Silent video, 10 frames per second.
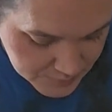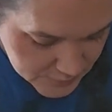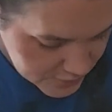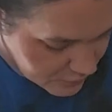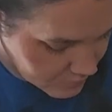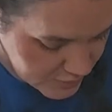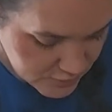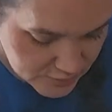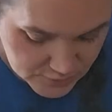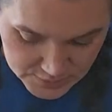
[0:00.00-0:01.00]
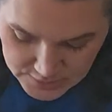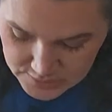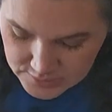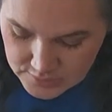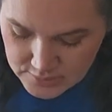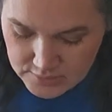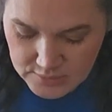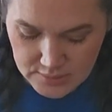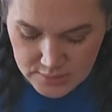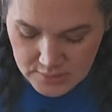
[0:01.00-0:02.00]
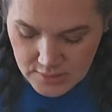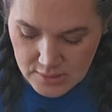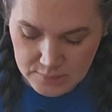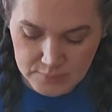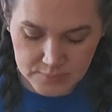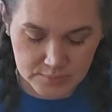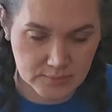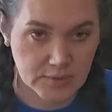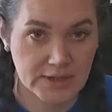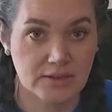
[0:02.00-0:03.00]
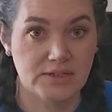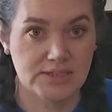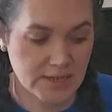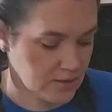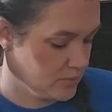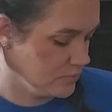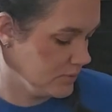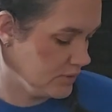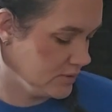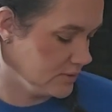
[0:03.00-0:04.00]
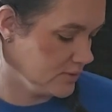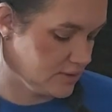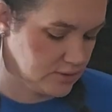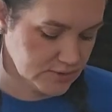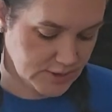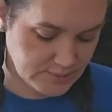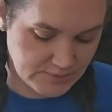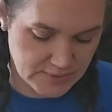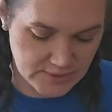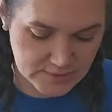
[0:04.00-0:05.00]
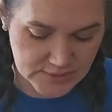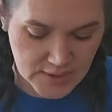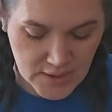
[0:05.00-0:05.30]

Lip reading: is when we start doing like the sound and those types of things.